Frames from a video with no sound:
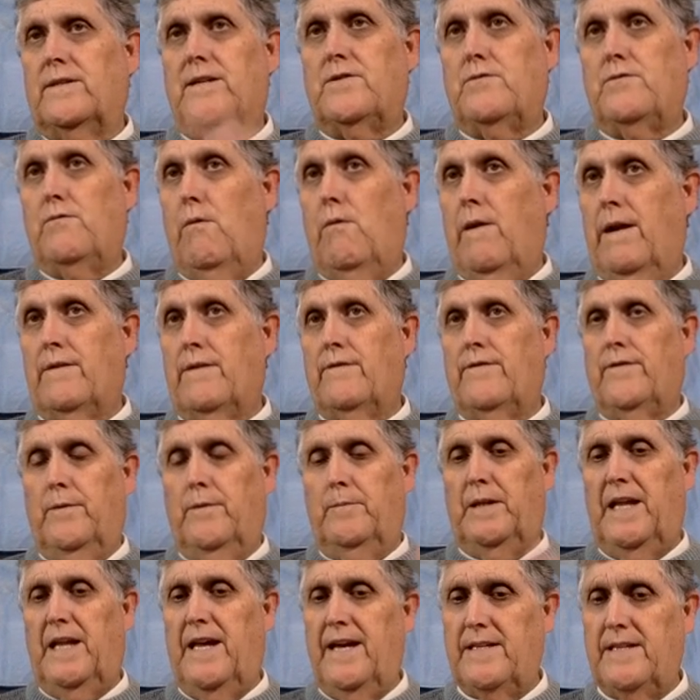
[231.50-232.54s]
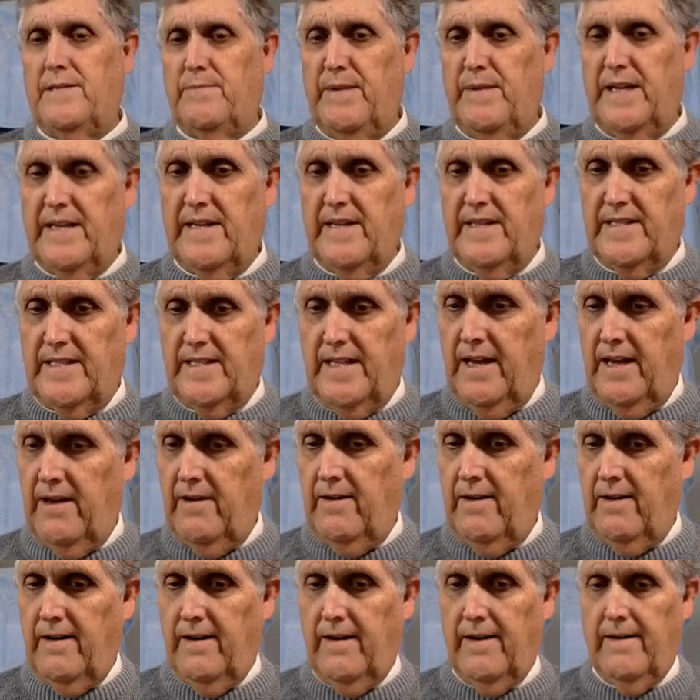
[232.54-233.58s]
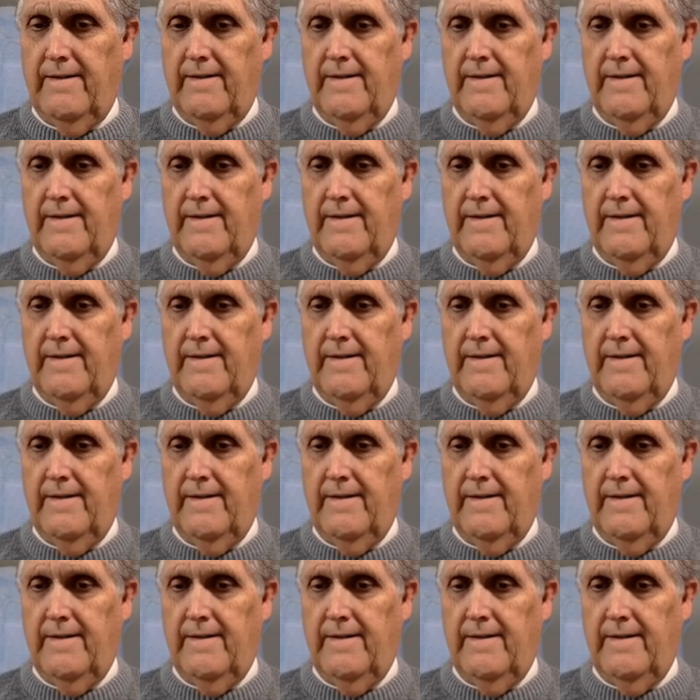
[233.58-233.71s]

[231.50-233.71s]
is a wonderful place because they are.